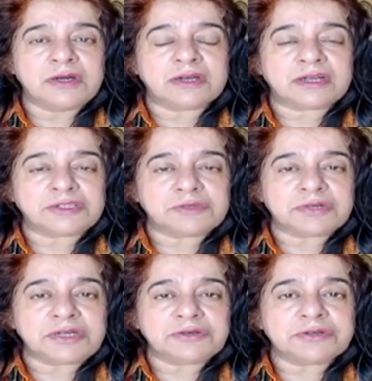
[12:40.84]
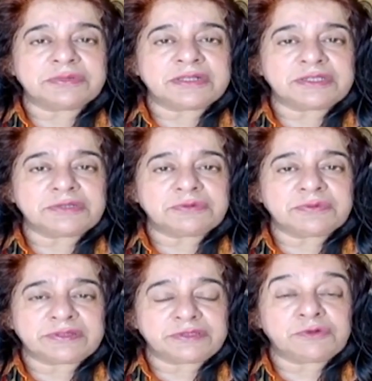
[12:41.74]
consumer durables,
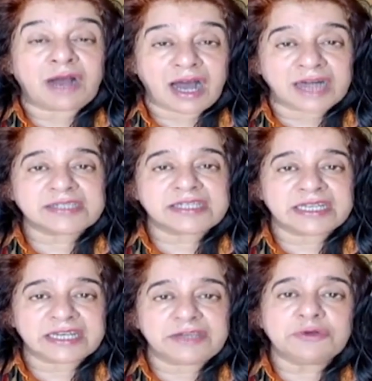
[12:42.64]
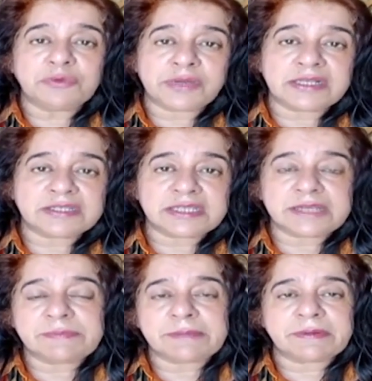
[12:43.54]
you are seeing, and you will
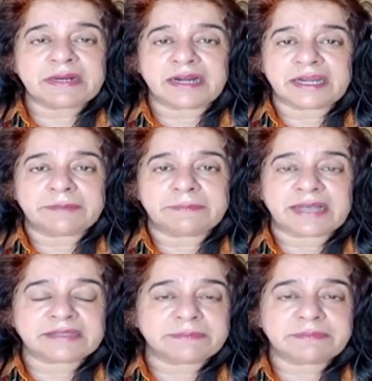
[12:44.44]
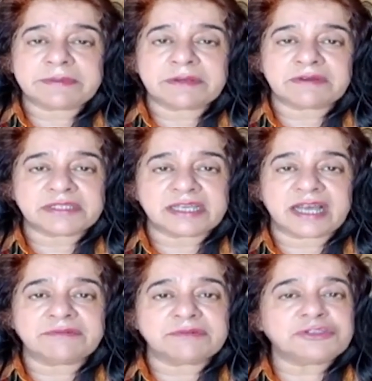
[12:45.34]
see people cutting back simply because they
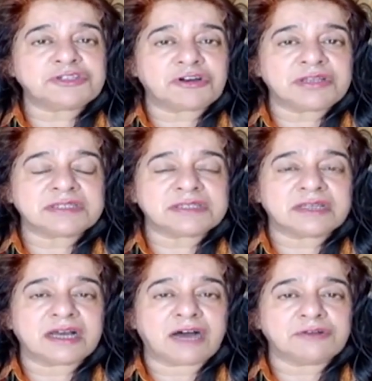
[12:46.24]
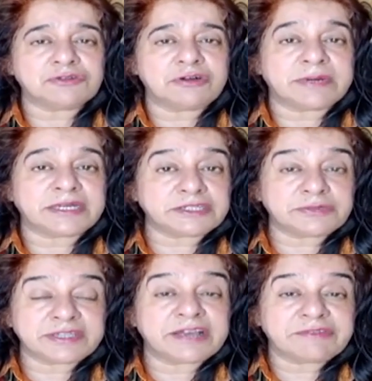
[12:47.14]
have no choice in the household budget
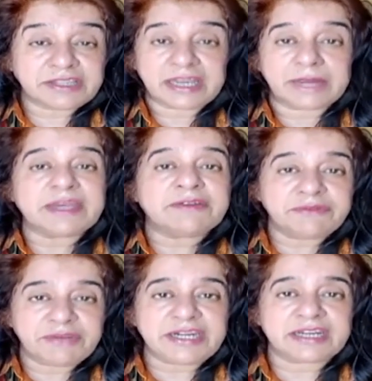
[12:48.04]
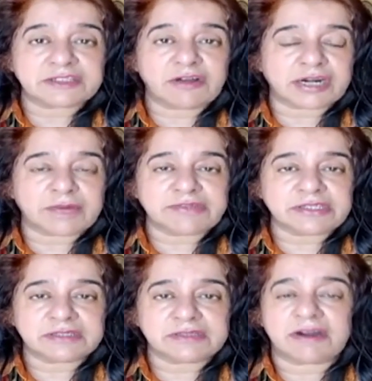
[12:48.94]
with everything. I mean, even wheat has gone up,
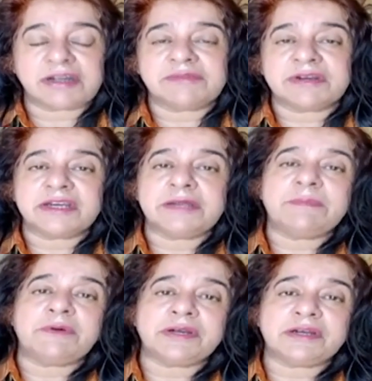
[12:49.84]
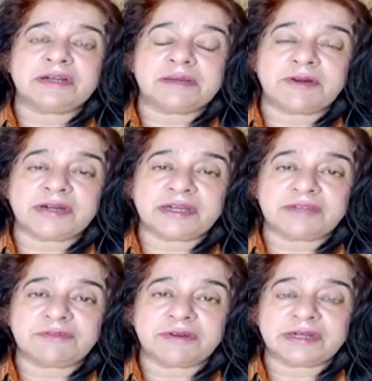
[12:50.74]
which is not even an imported commodity
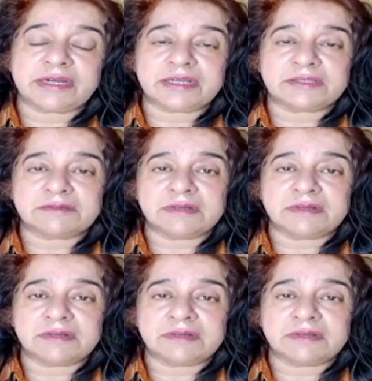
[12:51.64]
for India. So,